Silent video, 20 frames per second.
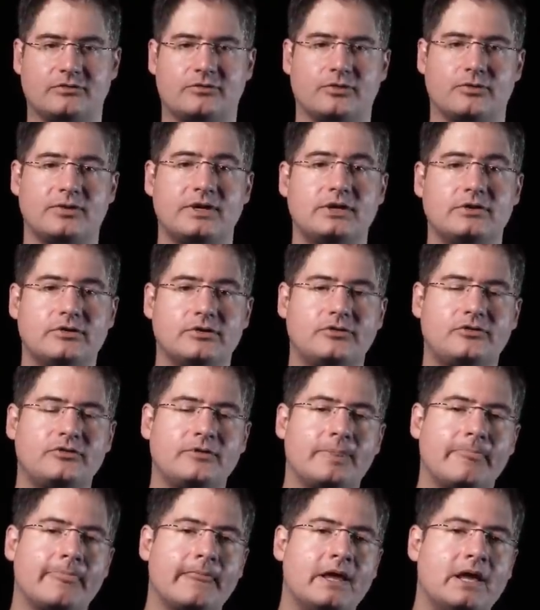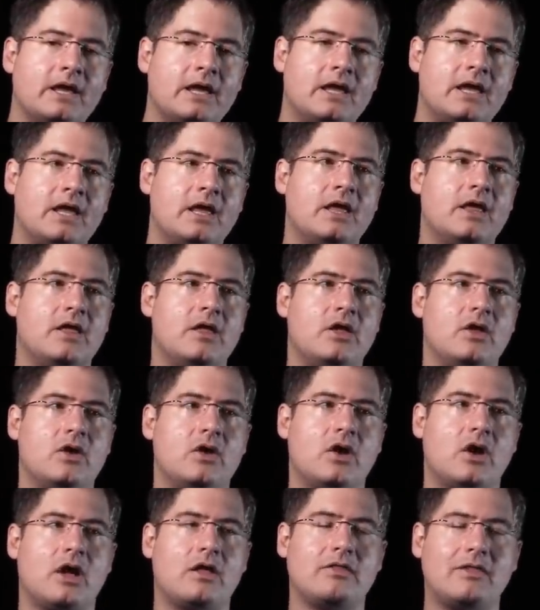for reels,
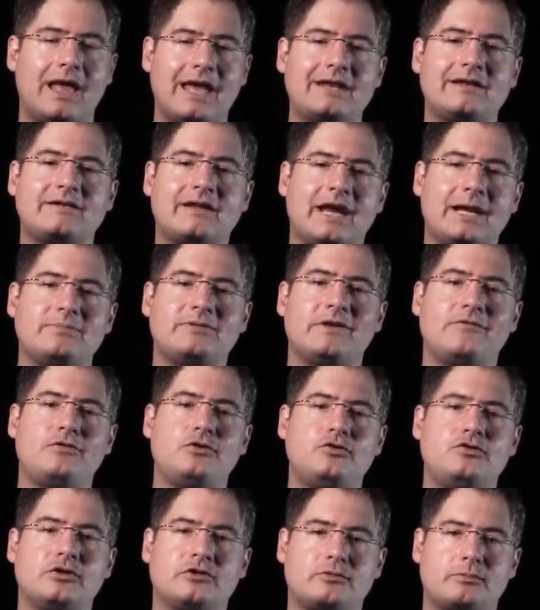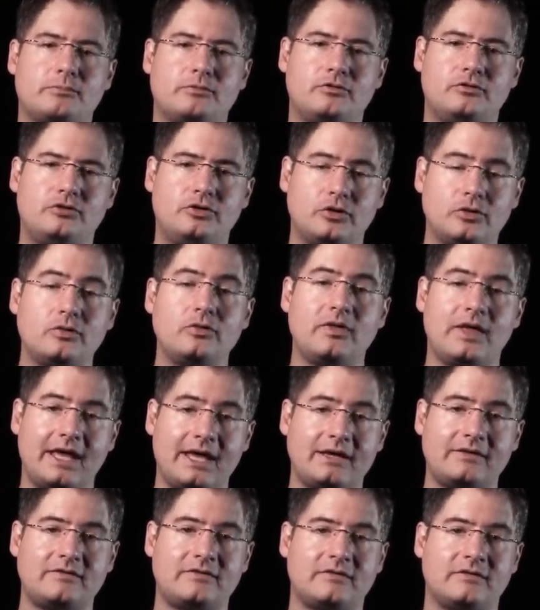a lot of times if you just do
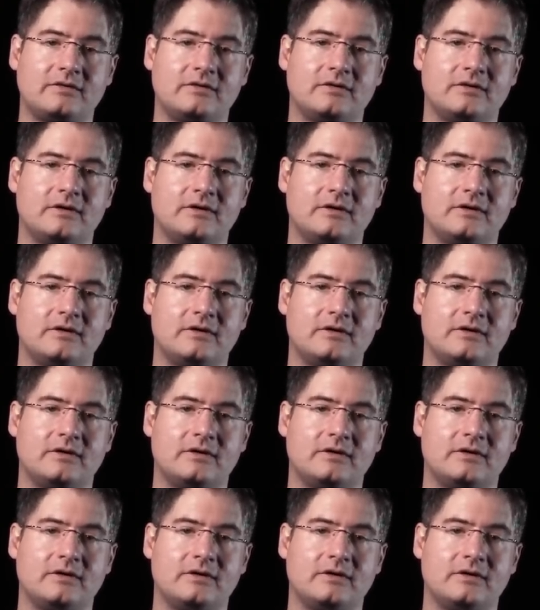that,